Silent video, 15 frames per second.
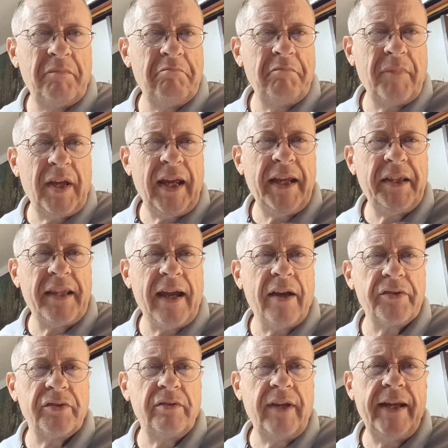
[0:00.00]

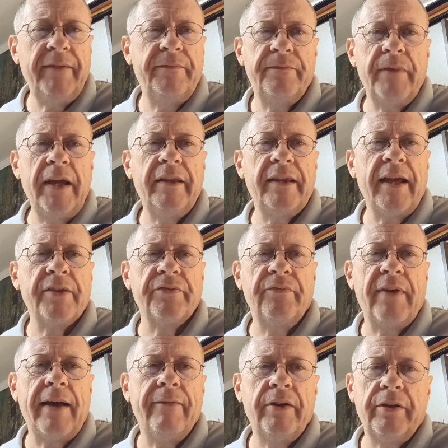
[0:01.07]

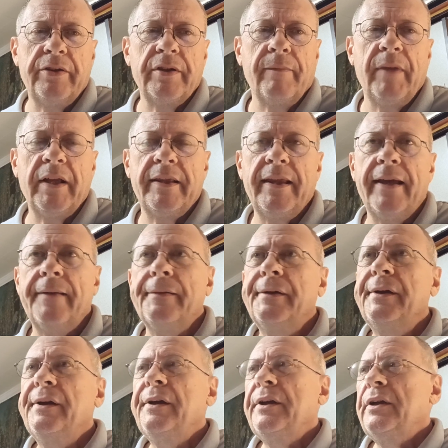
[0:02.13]
$8,500, something like that.
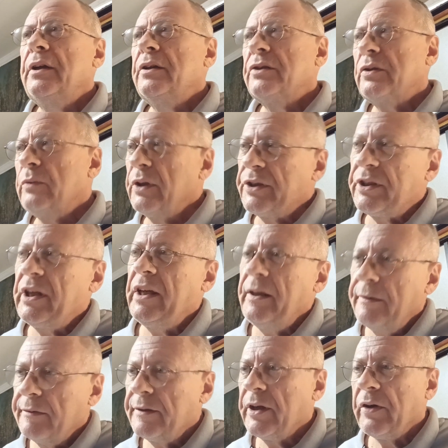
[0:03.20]
So we'll see, you
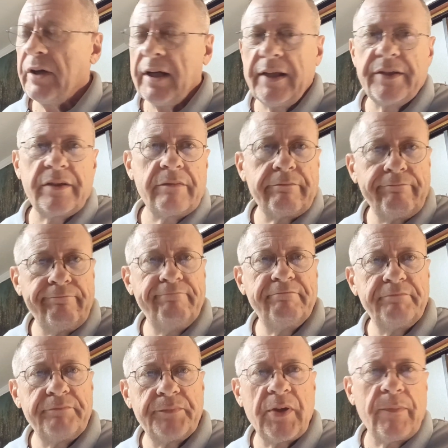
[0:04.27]
know, unless
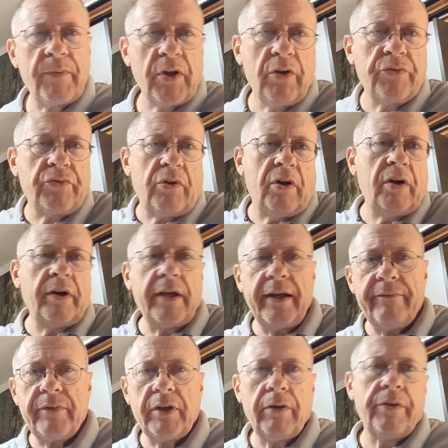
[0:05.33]
something goes wrong and I have
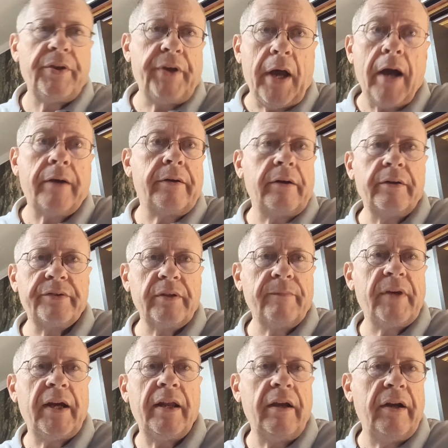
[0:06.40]
to go to the doctor or some
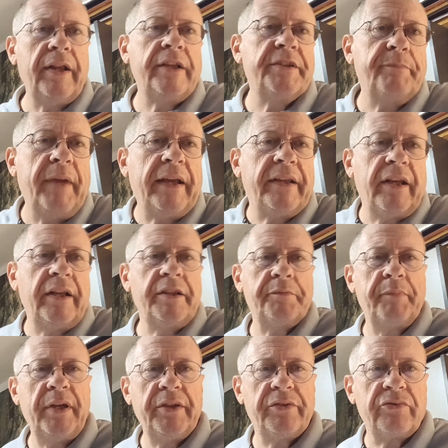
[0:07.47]
kind of unexpected
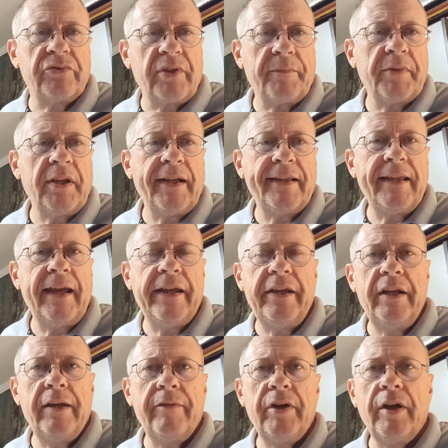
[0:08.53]
expense or something like that. You
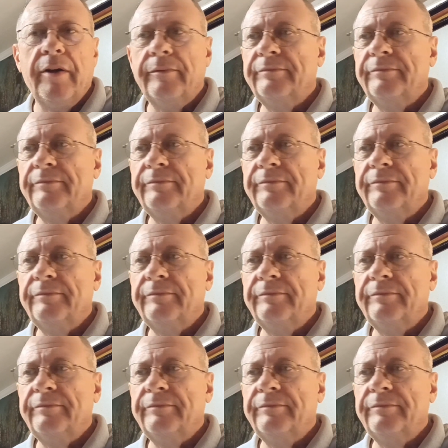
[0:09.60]
never know.